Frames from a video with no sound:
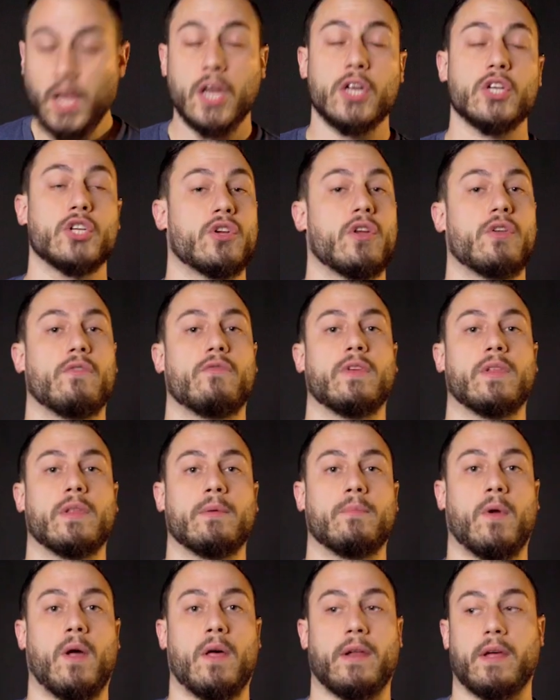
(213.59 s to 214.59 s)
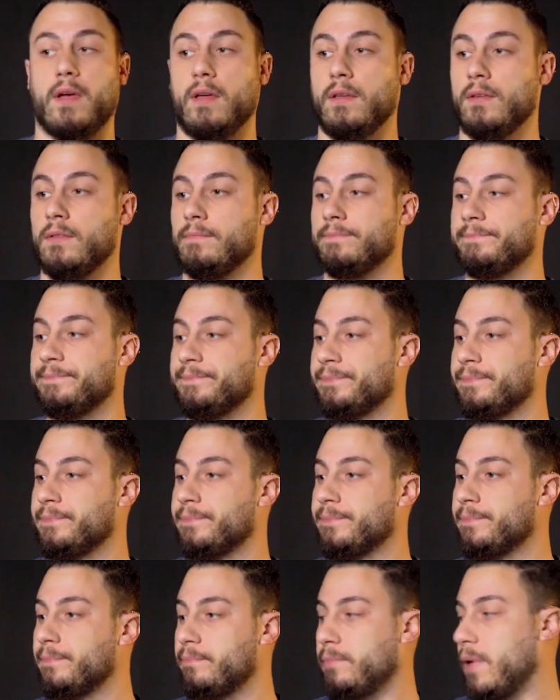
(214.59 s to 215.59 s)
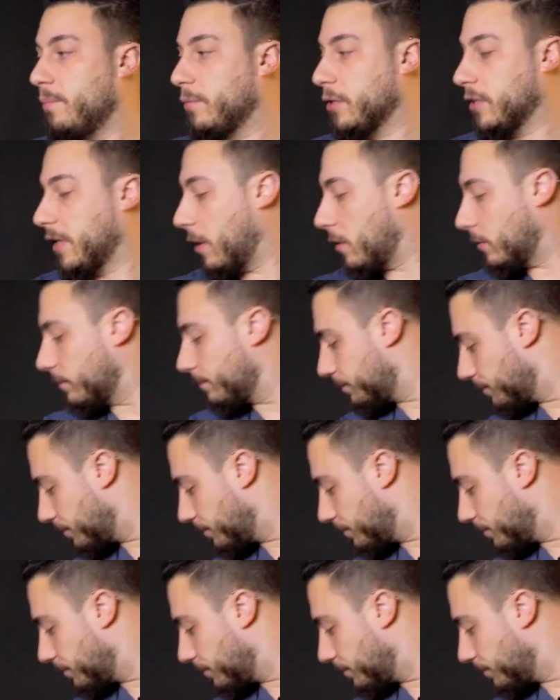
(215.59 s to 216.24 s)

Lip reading: Should have really brought a paper towel.